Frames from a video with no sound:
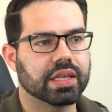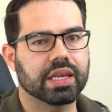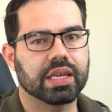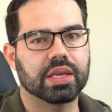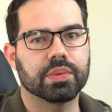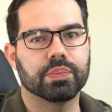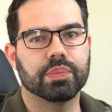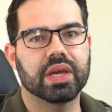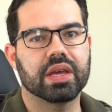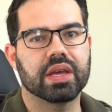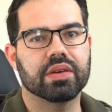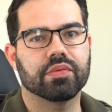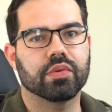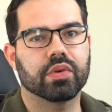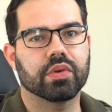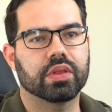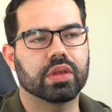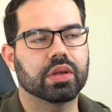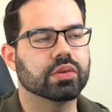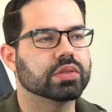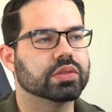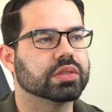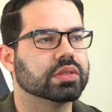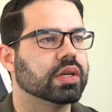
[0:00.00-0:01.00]
could pay for
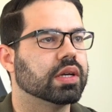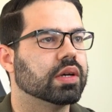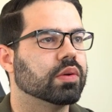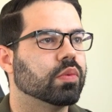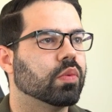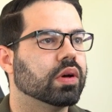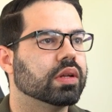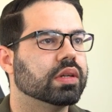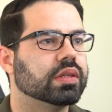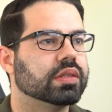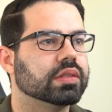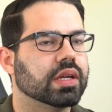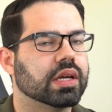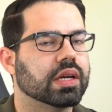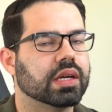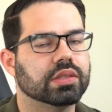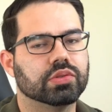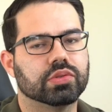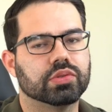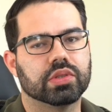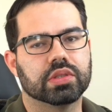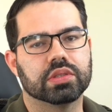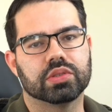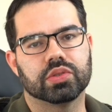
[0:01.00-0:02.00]
those
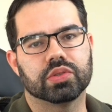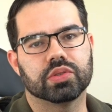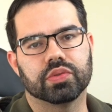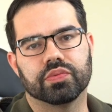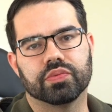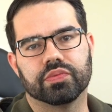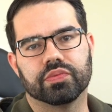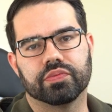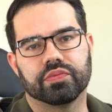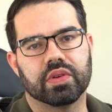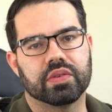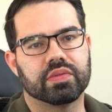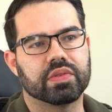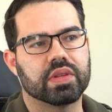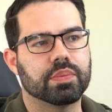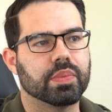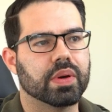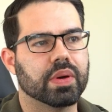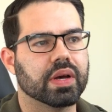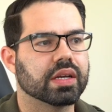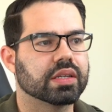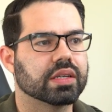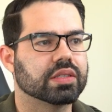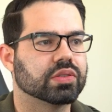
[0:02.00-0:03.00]
$100 to $50,
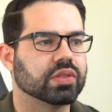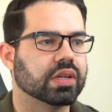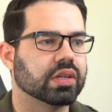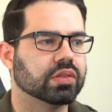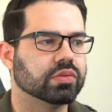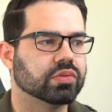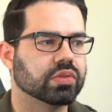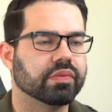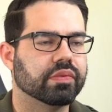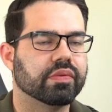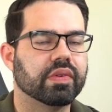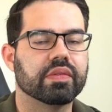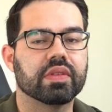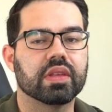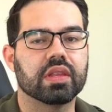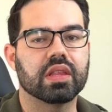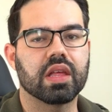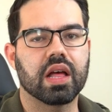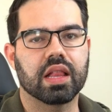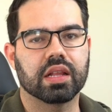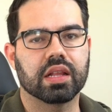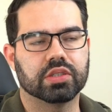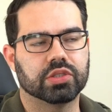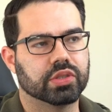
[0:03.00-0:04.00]

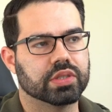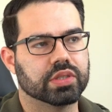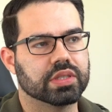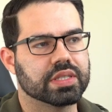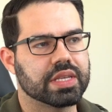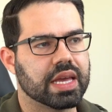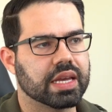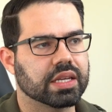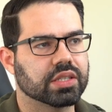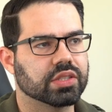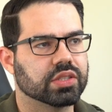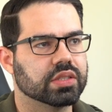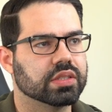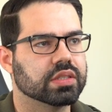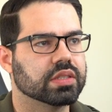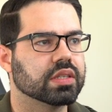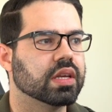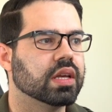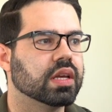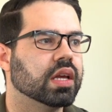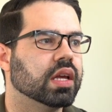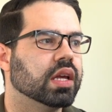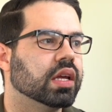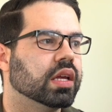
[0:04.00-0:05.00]
$150
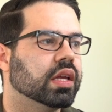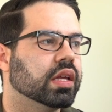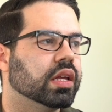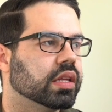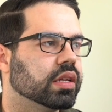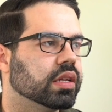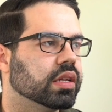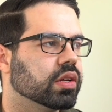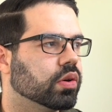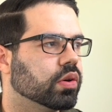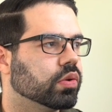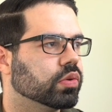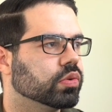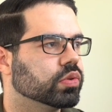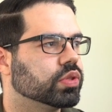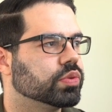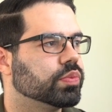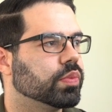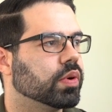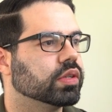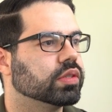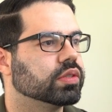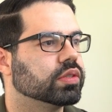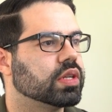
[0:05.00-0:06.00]
transactions. Then you go to
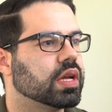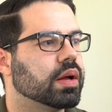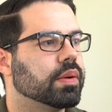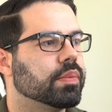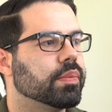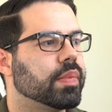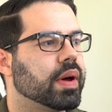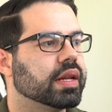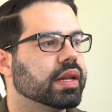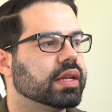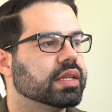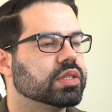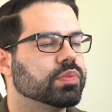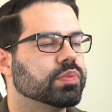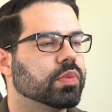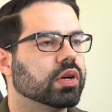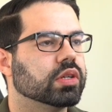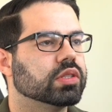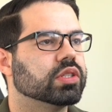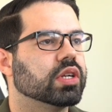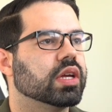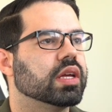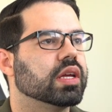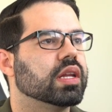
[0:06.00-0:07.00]
Binance
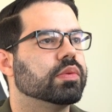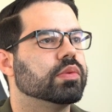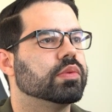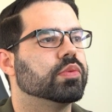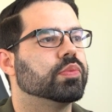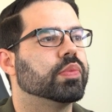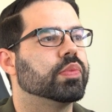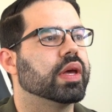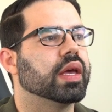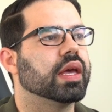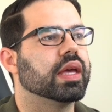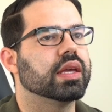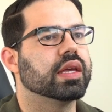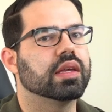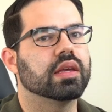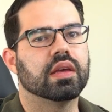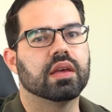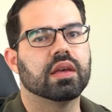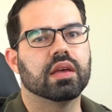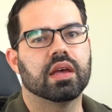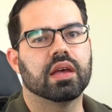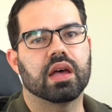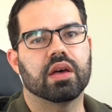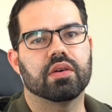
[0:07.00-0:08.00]
Smart Chain and pay
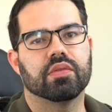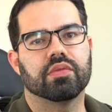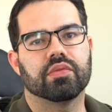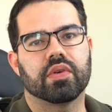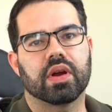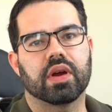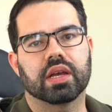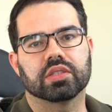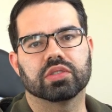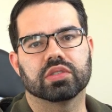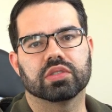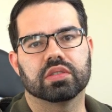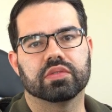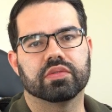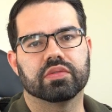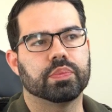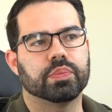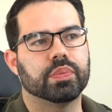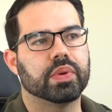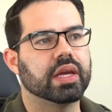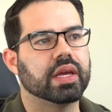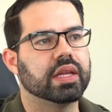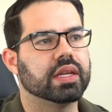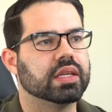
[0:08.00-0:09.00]
a fraction of a
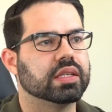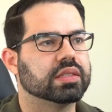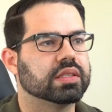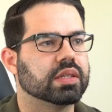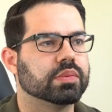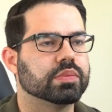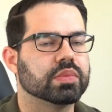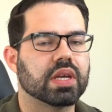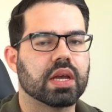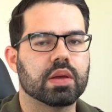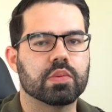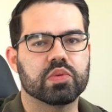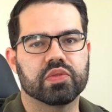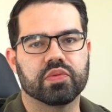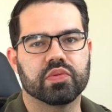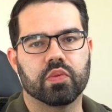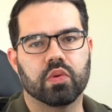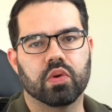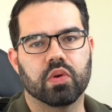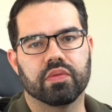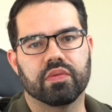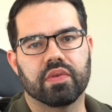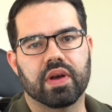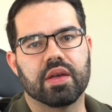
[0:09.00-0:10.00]
penny, sometimes $4
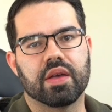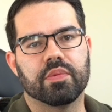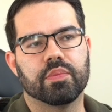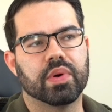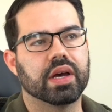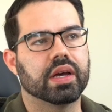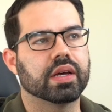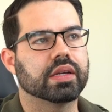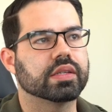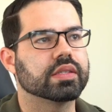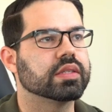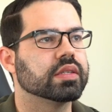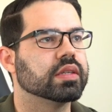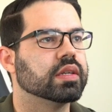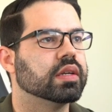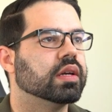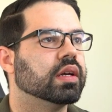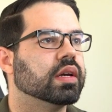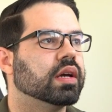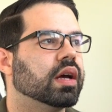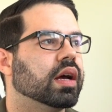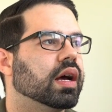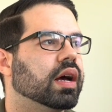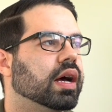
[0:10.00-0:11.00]
or $5.
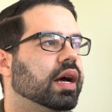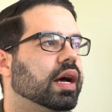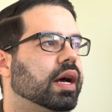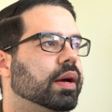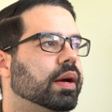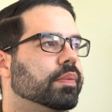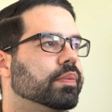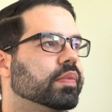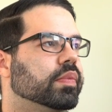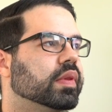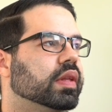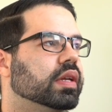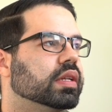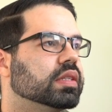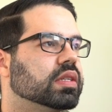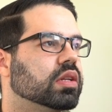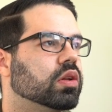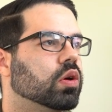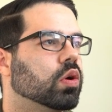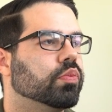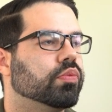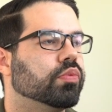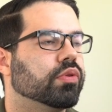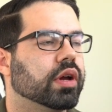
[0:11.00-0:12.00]
It's a
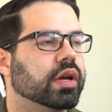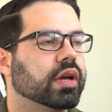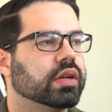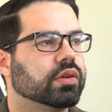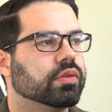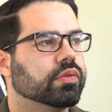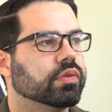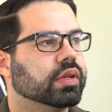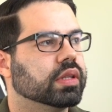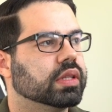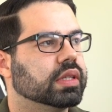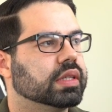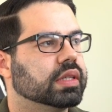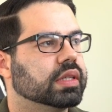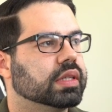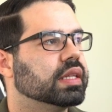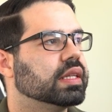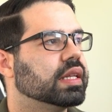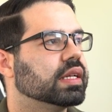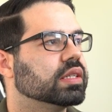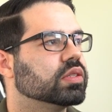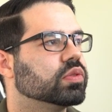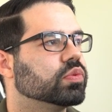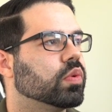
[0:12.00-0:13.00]
no-brainer really, and
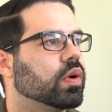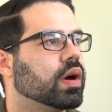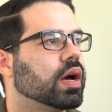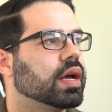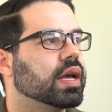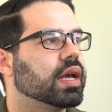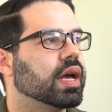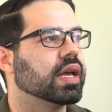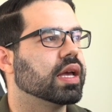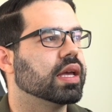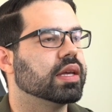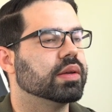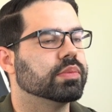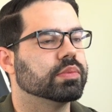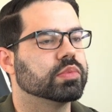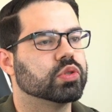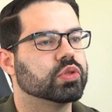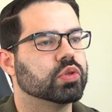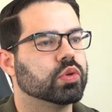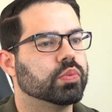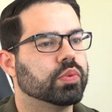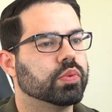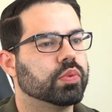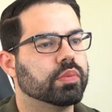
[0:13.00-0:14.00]
that's why I
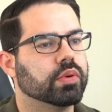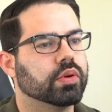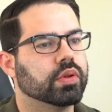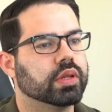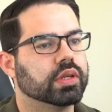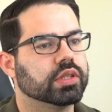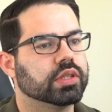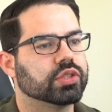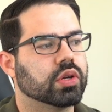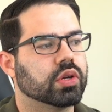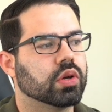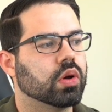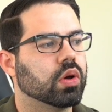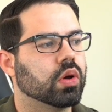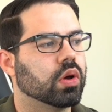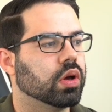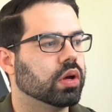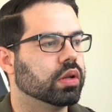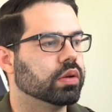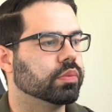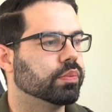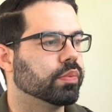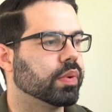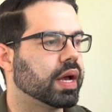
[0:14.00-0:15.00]
super bullish
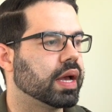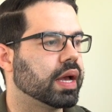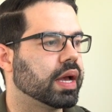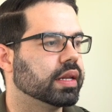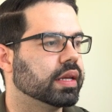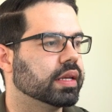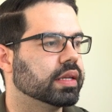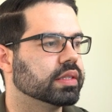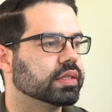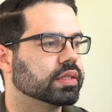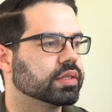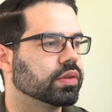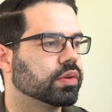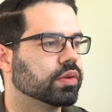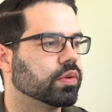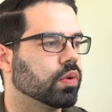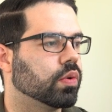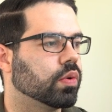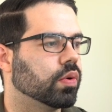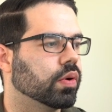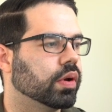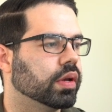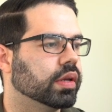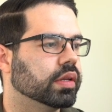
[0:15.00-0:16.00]
on Binance
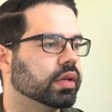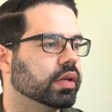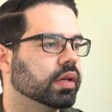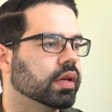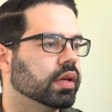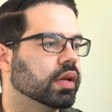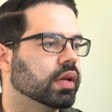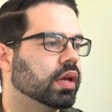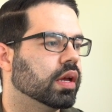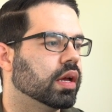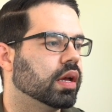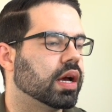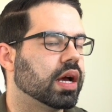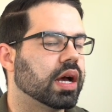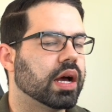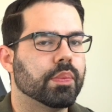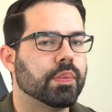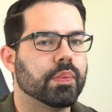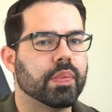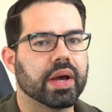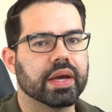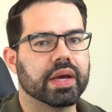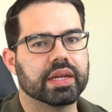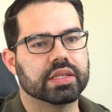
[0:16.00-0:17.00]
Coin.
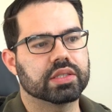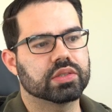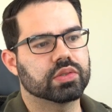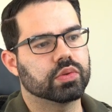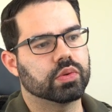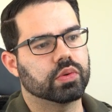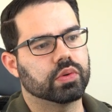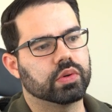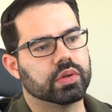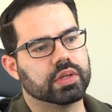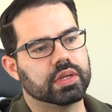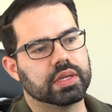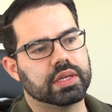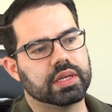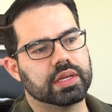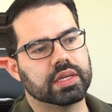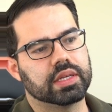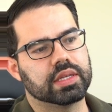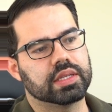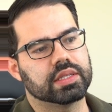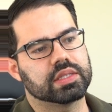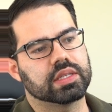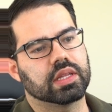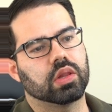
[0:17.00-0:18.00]
Binance Coin
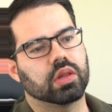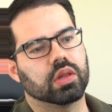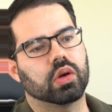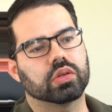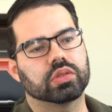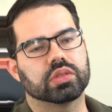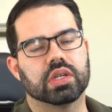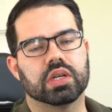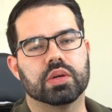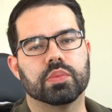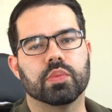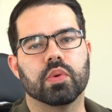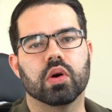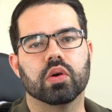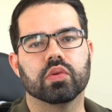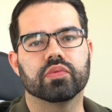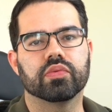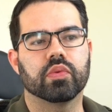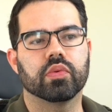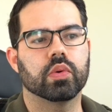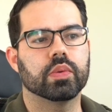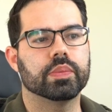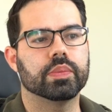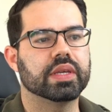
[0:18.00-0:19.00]
is a long-term hold
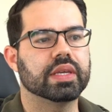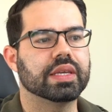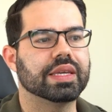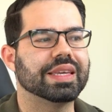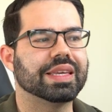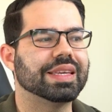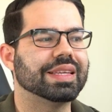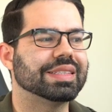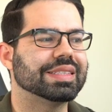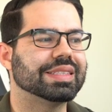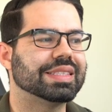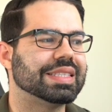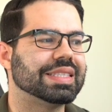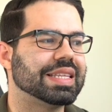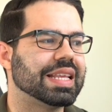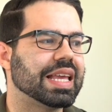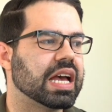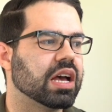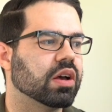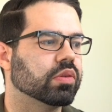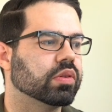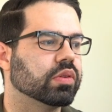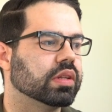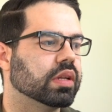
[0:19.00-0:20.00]
for me. It's
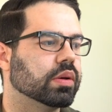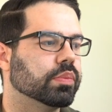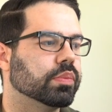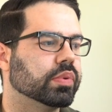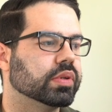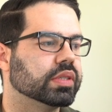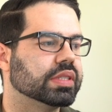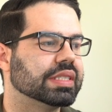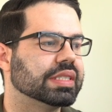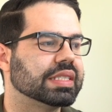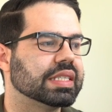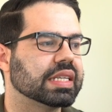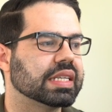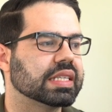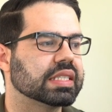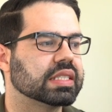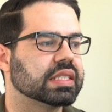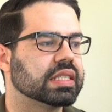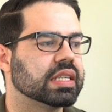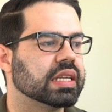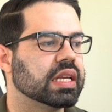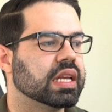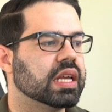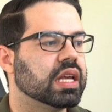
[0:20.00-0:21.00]
now the number
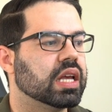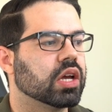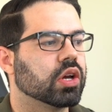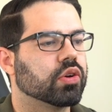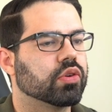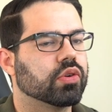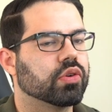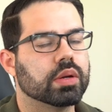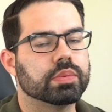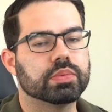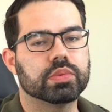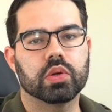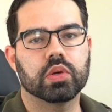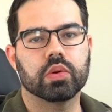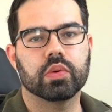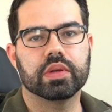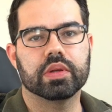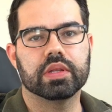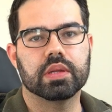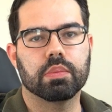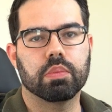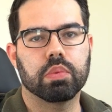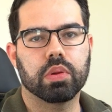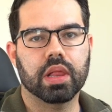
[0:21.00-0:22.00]
6 crypto in
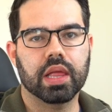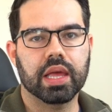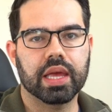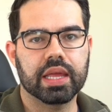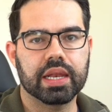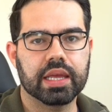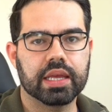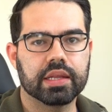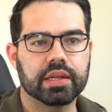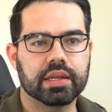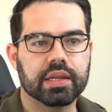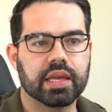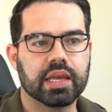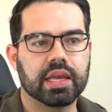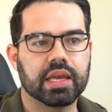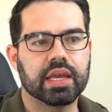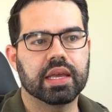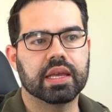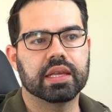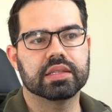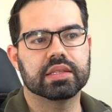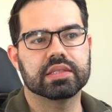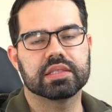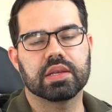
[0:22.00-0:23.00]
the planet,
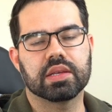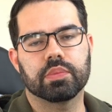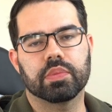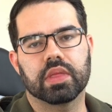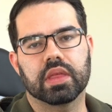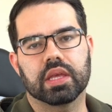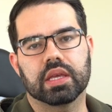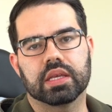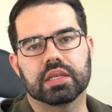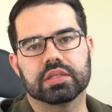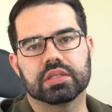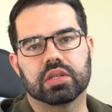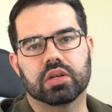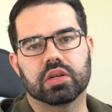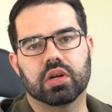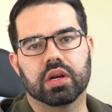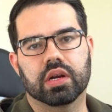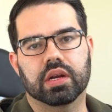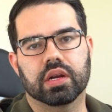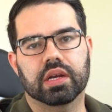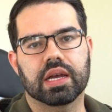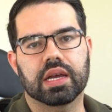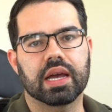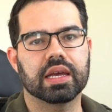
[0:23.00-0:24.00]
and some things that
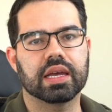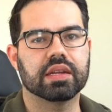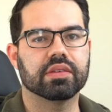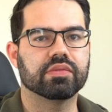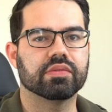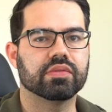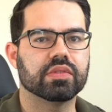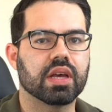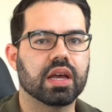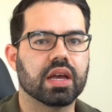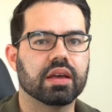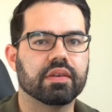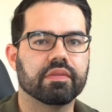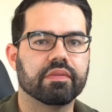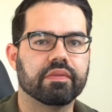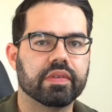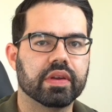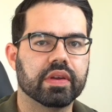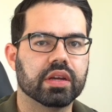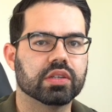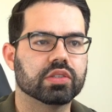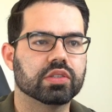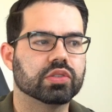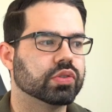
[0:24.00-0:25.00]
are kind of not
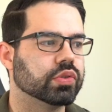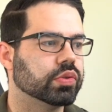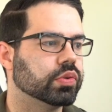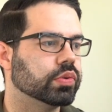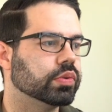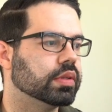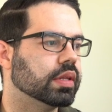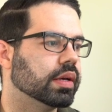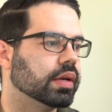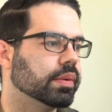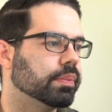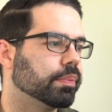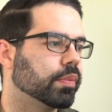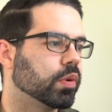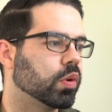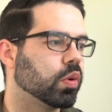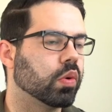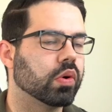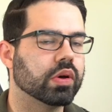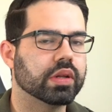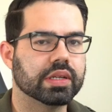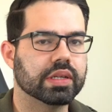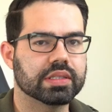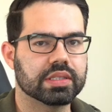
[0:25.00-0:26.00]
fair to the
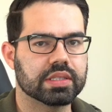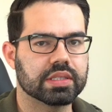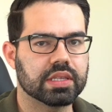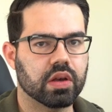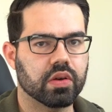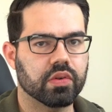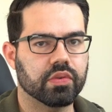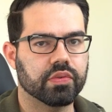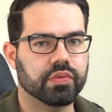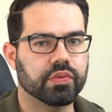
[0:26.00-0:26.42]
coin itself